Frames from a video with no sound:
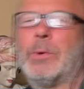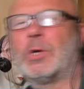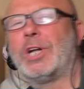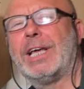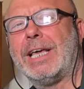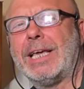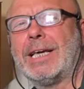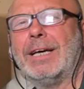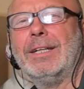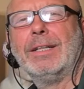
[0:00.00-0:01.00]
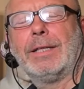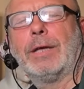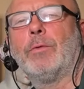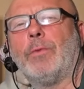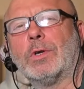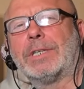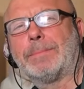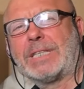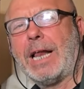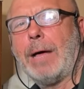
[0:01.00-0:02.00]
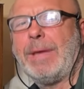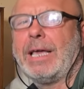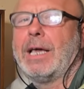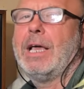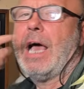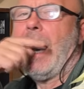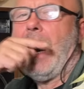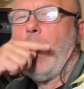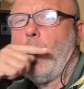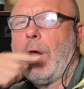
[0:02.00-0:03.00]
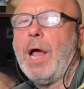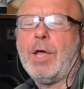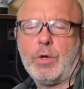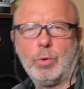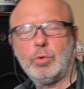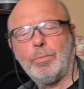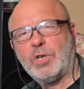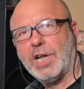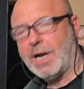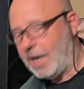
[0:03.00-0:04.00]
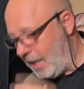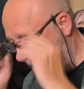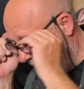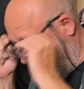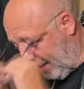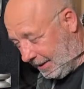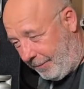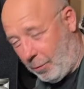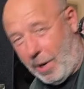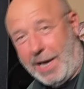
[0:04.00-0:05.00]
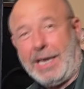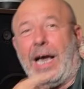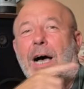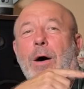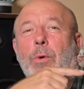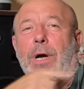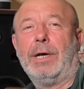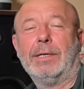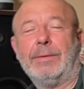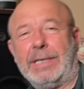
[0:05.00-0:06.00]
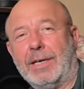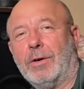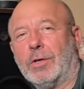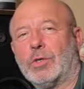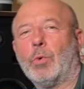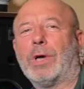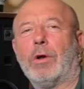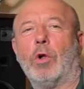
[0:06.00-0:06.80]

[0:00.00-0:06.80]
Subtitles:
watching. Thank you for subscribing our YouTube channel, and if you like our videos you can